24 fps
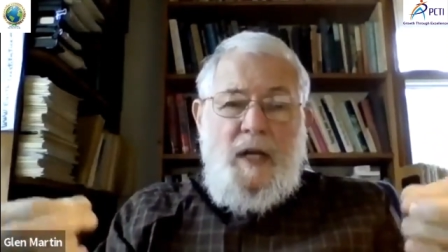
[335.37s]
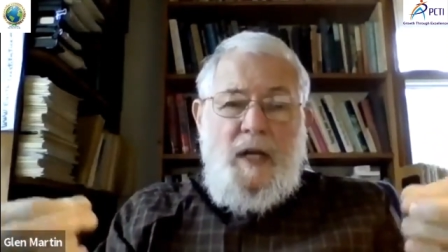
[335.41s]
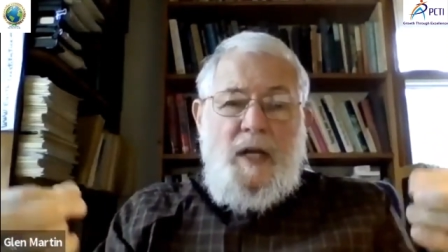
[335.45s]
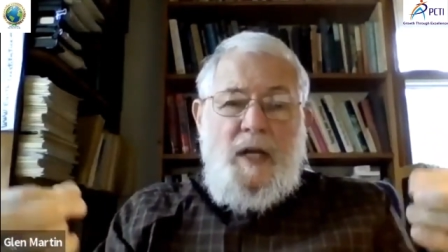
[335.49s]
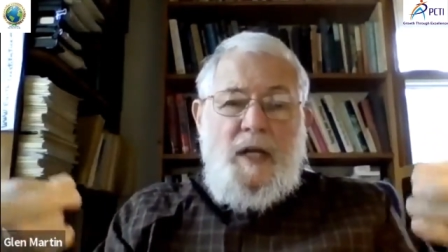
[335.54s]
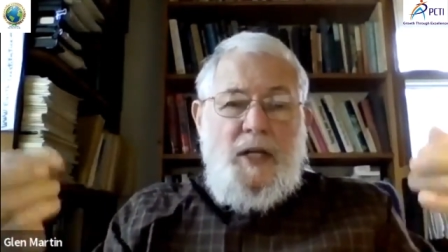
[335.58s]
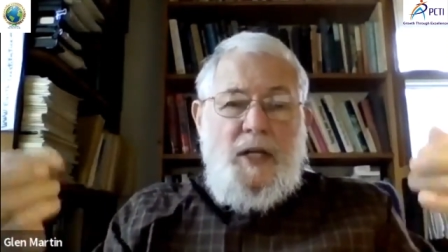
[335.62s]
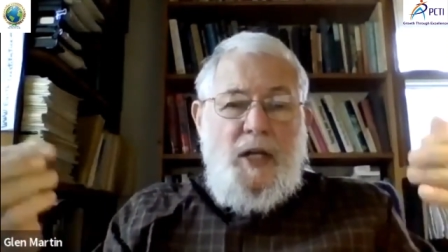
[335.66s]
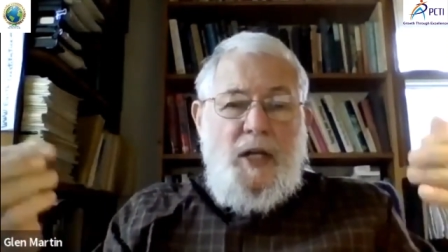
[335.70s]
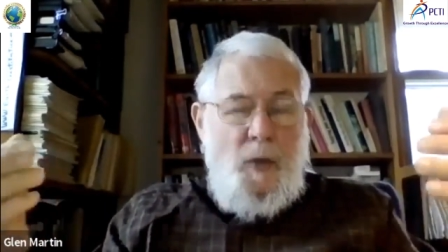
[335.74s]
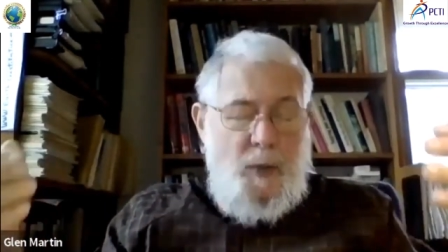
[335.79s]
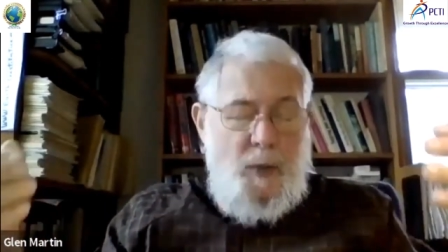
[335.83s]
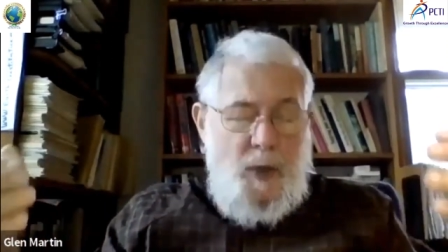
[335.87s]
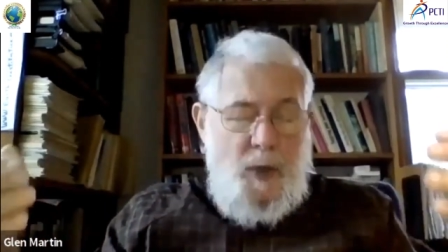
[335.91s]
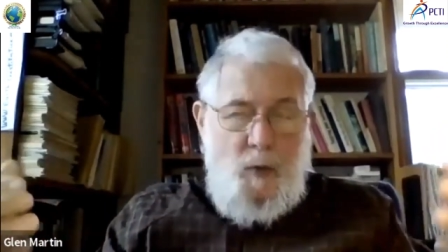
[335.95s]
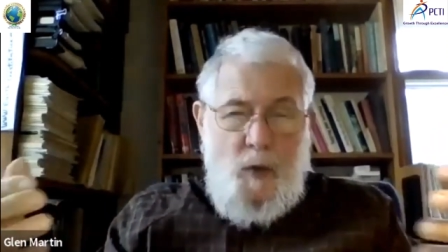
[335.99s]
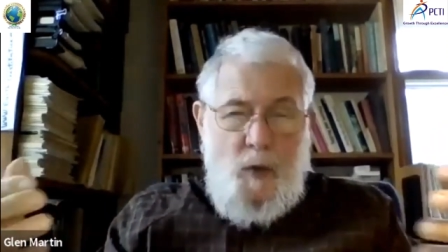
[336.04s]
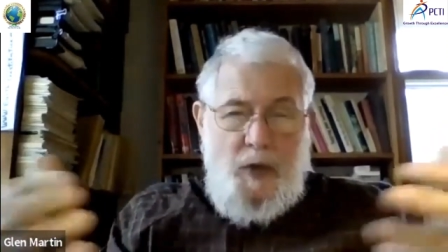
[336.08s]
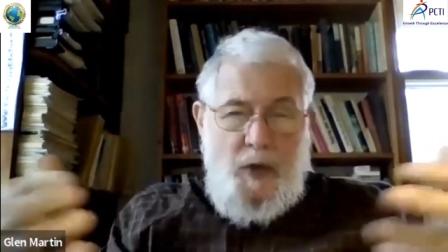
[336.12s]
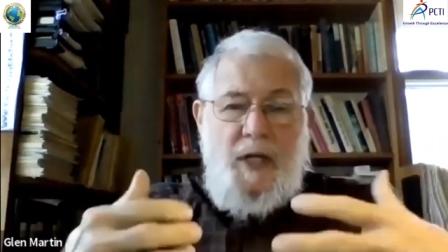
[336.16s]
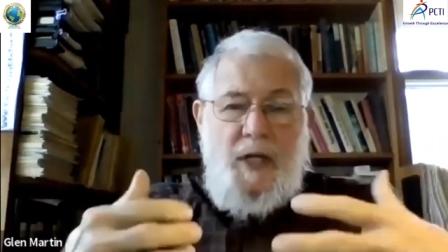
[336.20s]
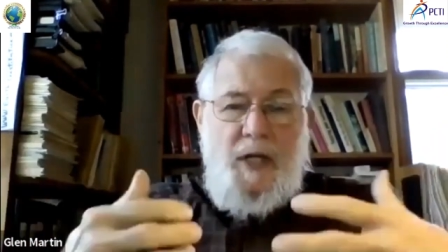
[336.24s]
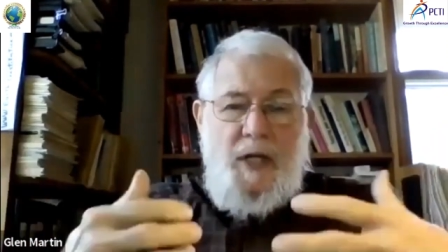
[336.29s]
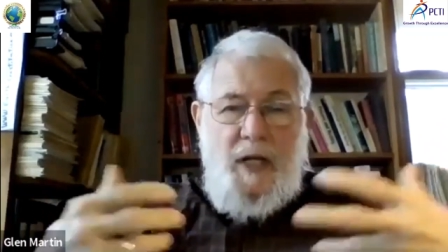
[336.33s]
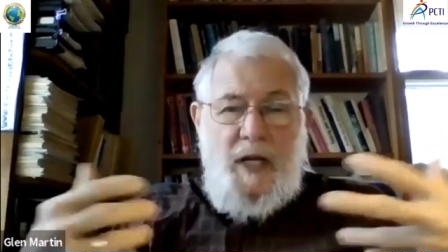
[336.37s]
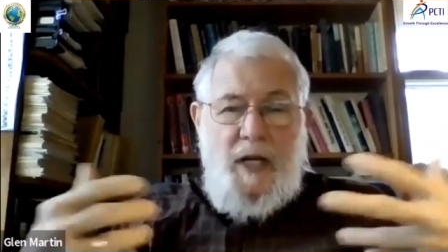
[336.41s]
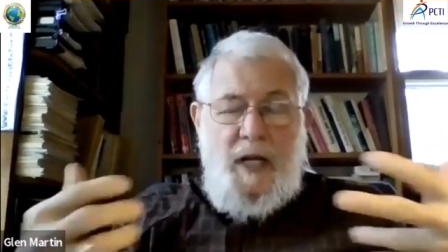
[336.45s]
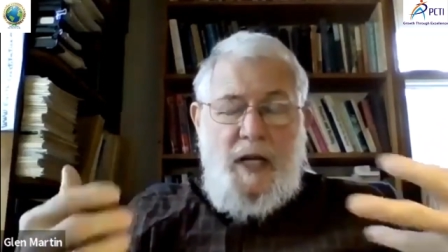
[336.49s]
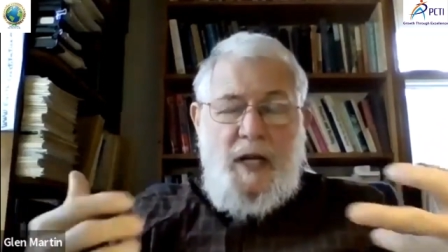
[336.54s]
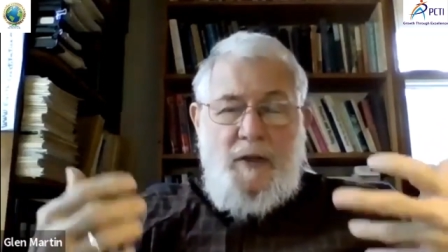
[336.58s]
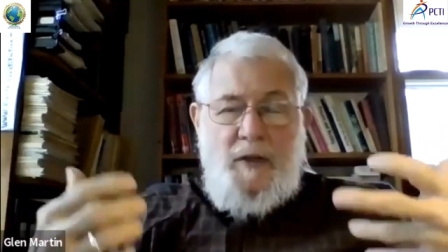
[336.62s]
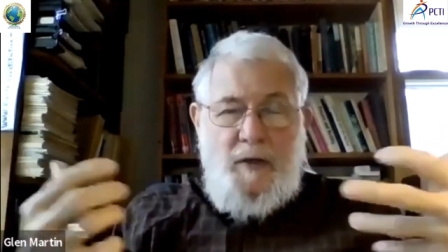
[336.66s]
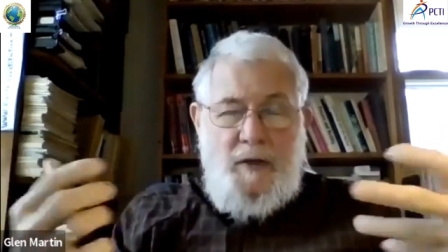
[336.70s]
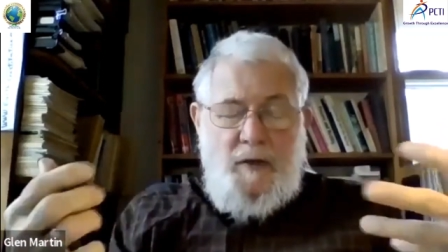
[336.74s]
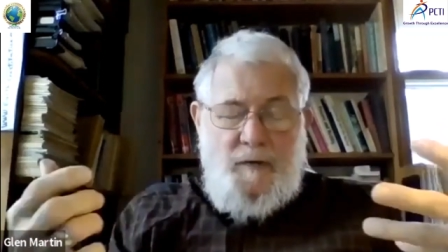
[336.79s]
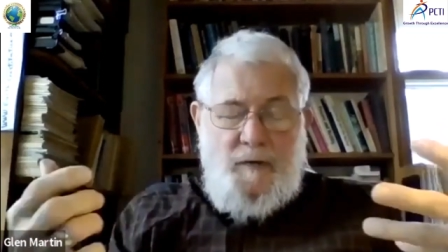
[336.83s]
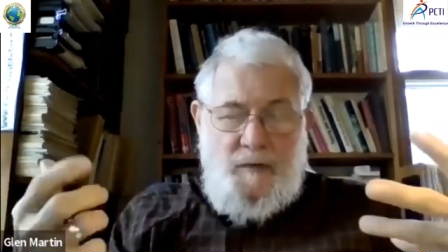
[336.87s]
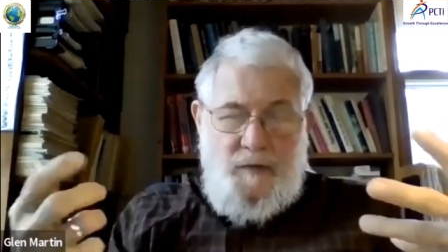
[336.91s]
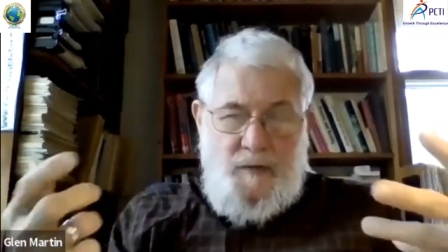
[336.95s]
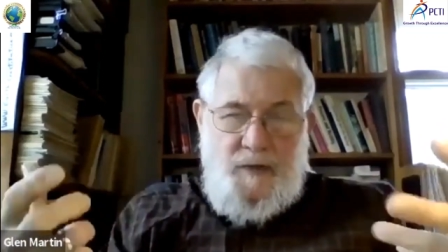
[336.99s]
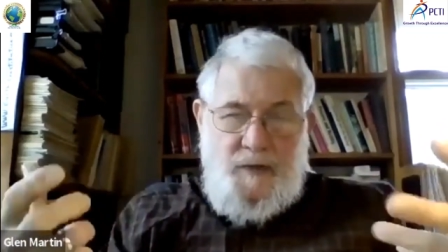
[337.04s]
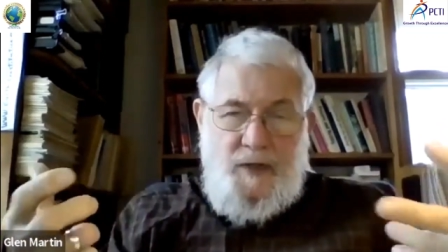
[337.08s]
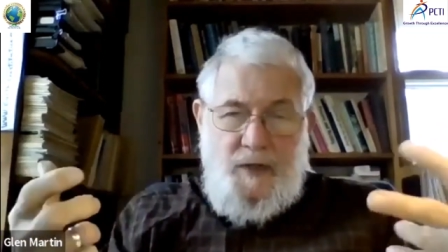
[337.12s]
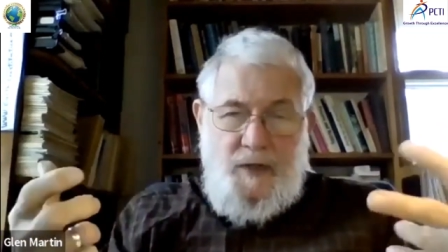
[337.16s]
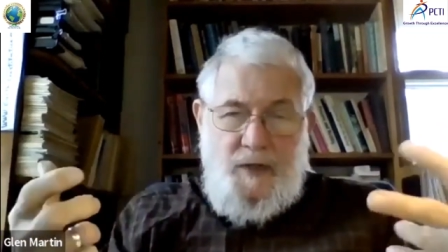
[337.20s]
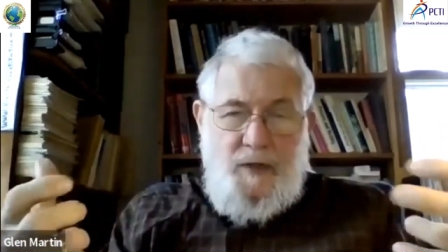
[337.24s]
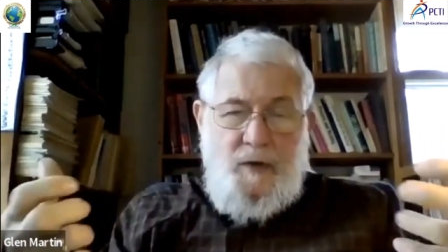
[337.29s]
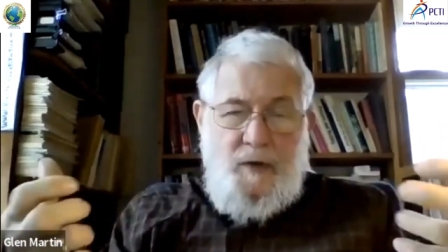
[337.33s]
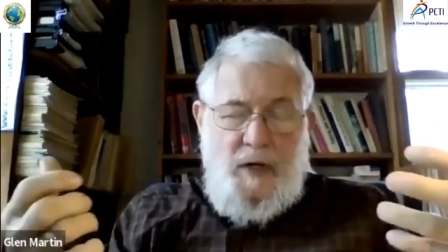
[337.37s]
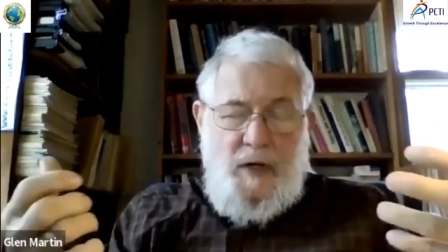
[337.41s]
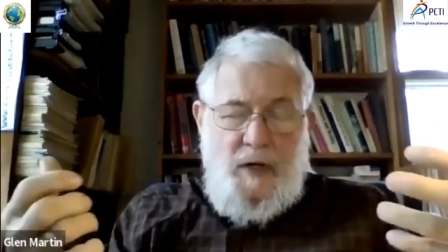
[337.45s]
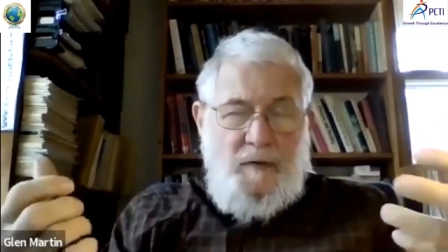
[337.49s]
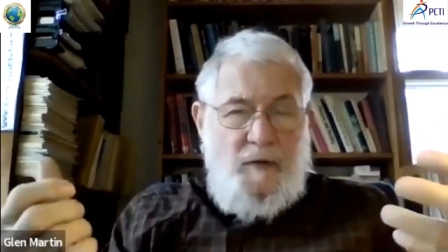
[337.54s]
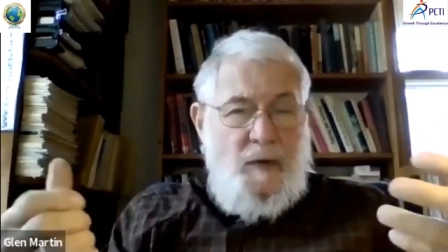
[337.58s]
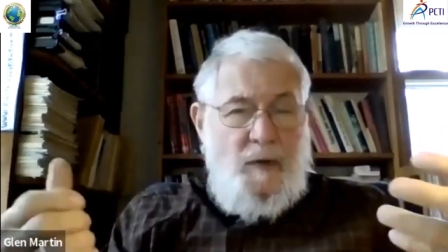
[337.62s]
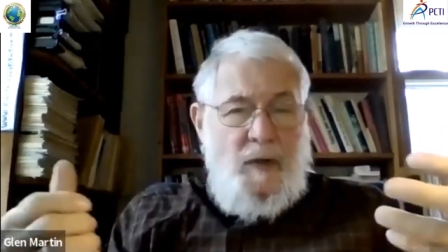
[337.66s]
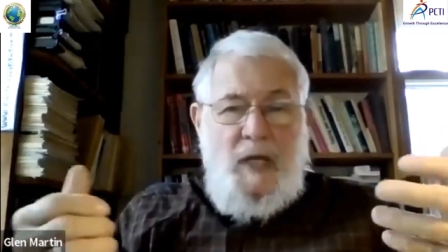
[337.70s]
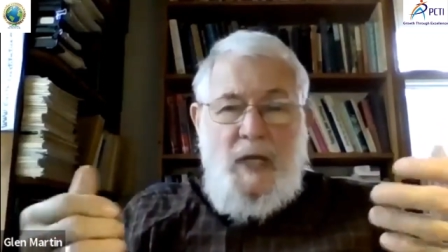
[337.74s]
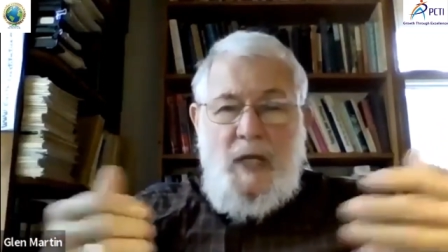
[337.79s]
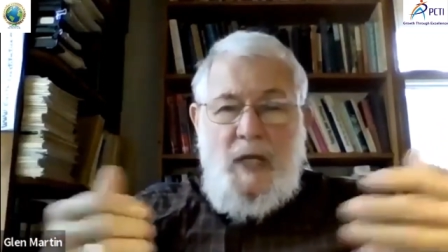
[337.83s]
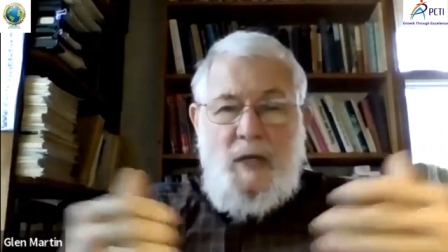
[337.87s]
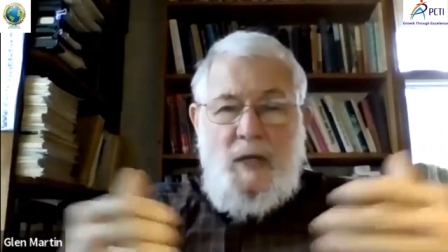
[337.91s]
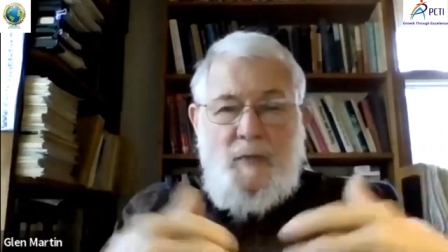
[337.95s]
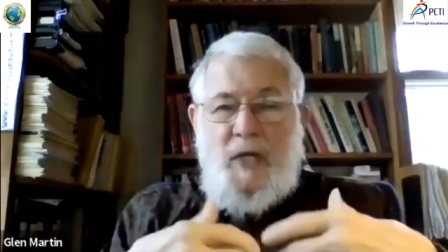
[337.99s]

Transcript: and they'll be working together to do everything.